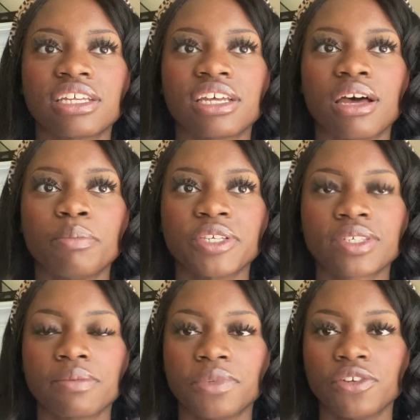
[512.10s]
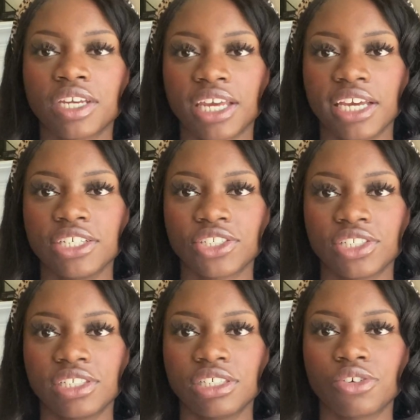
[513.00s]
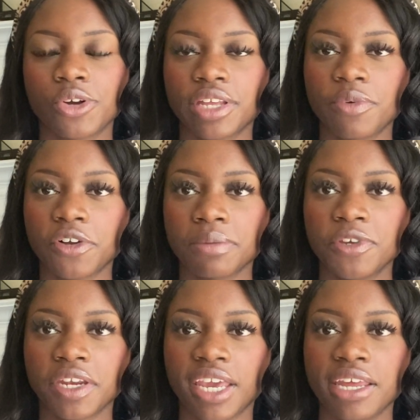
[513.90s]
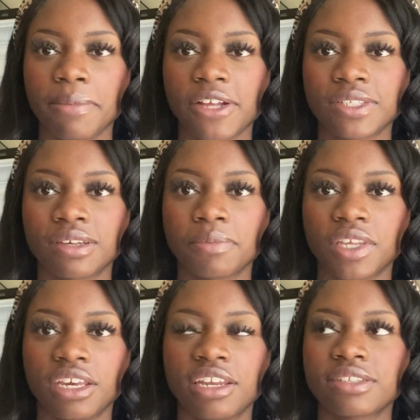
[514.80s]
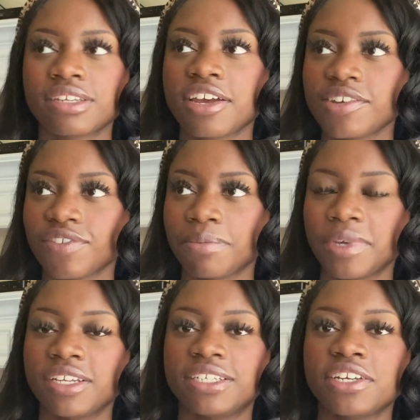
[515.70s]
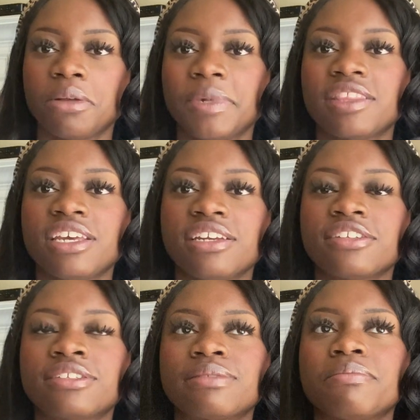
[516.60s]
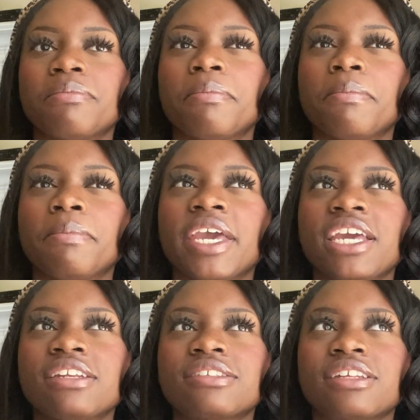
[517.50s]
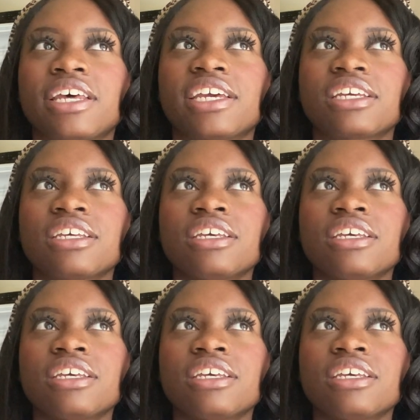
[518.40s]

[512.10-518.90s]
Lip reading: a miscommunication, or they won't communicate about something and it's not even a big deal, but then it's made into like